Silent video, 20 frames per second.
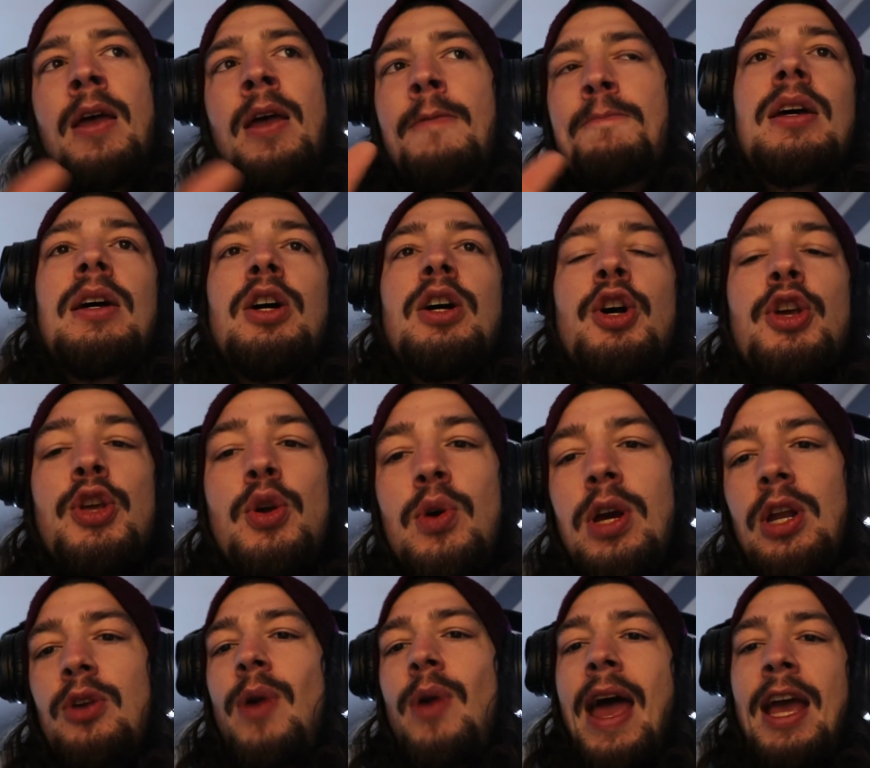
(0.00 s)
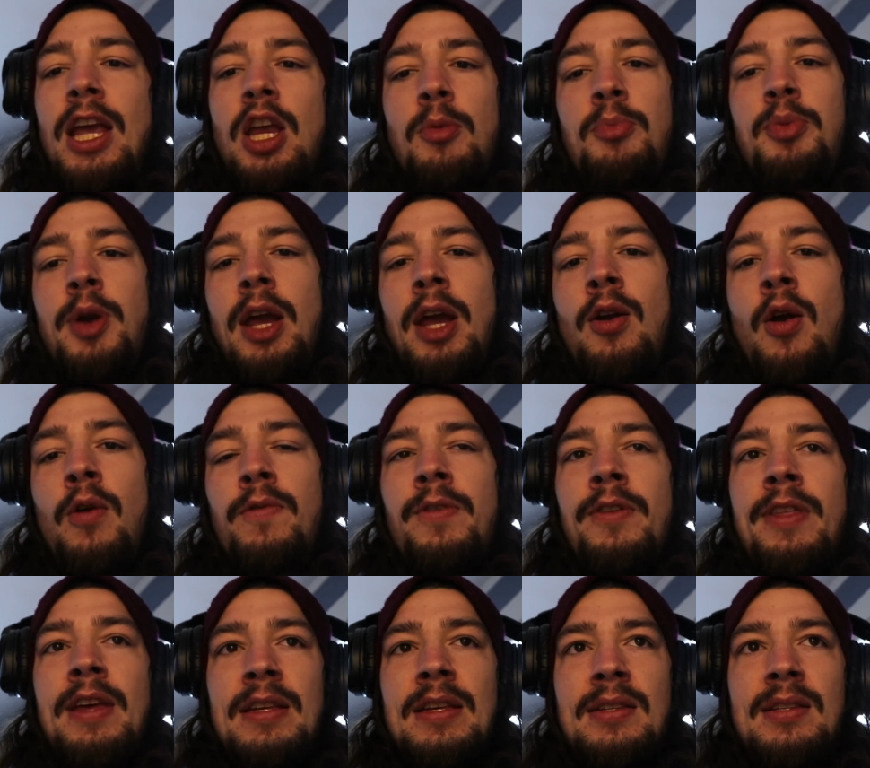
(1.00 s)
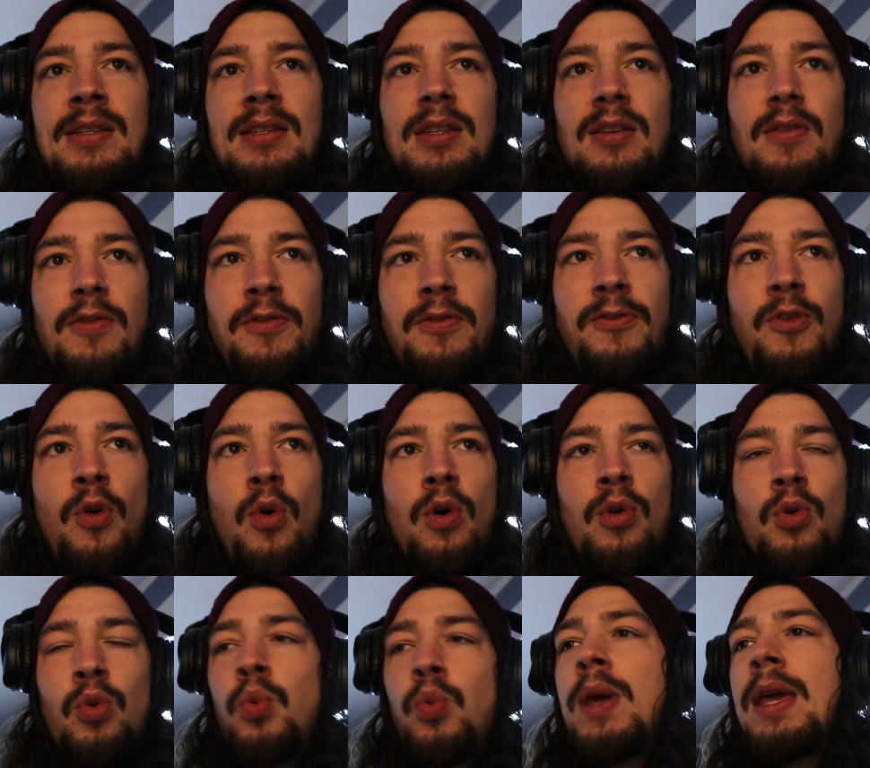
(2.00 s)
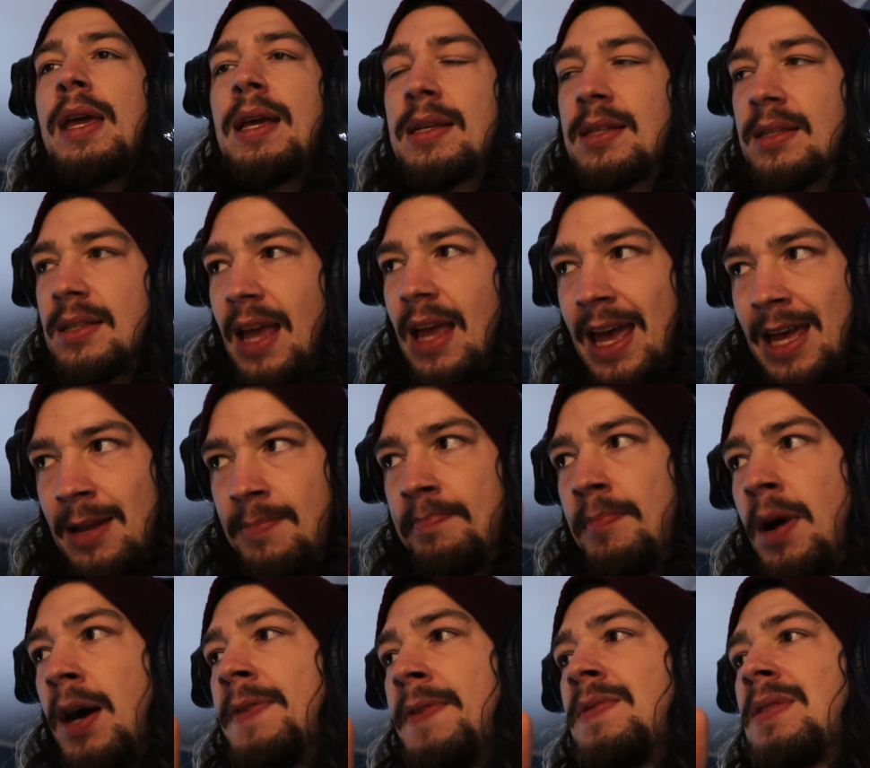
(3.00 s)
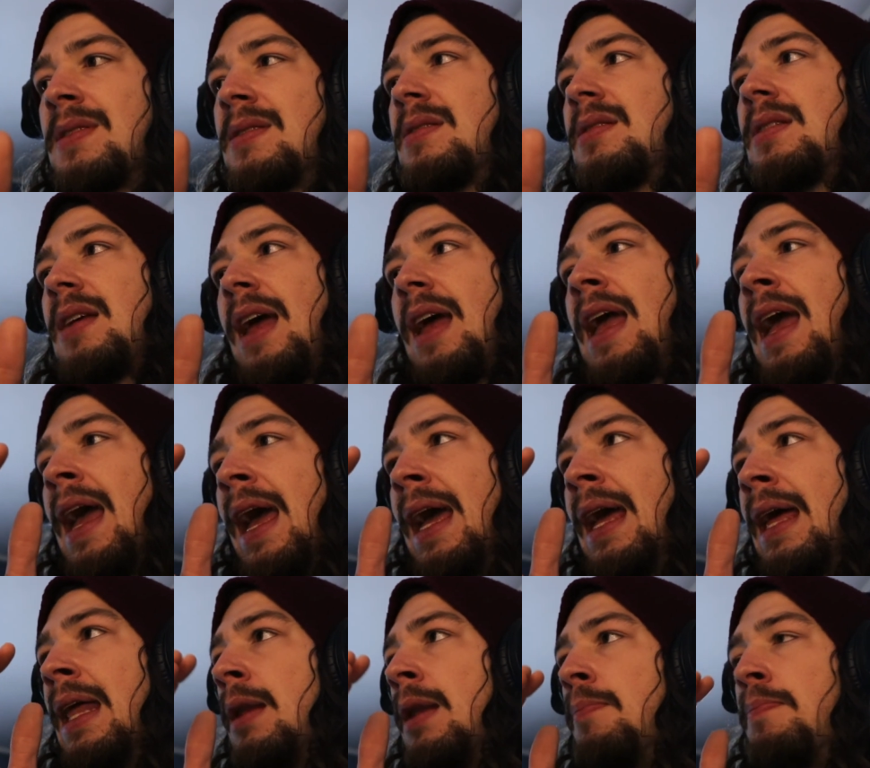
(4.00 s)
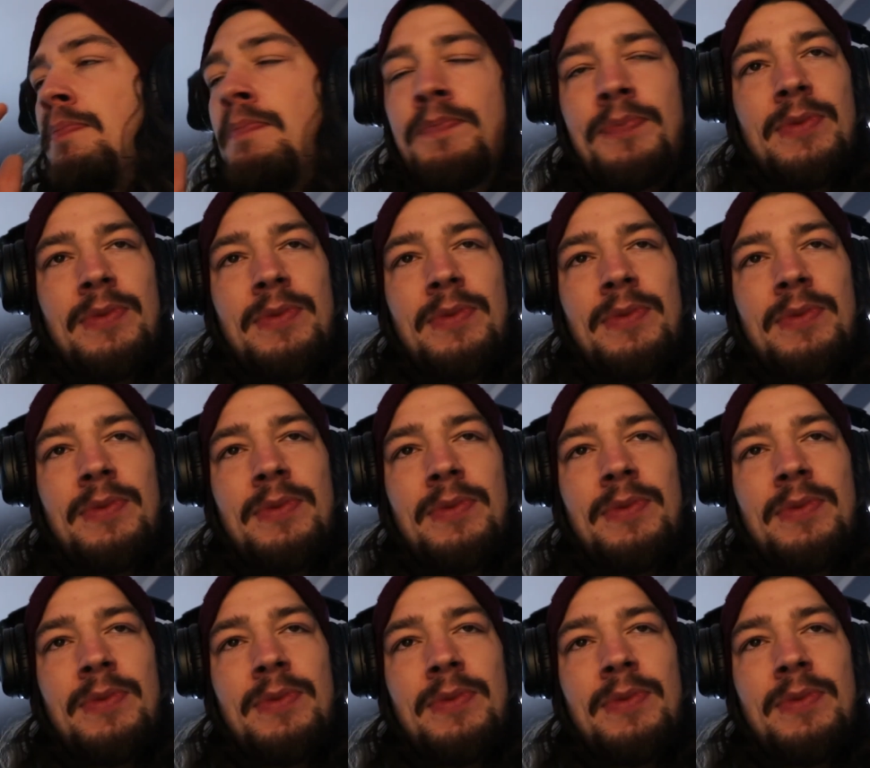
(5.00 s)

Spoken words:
But you can rack your brain over this for weeks and months and,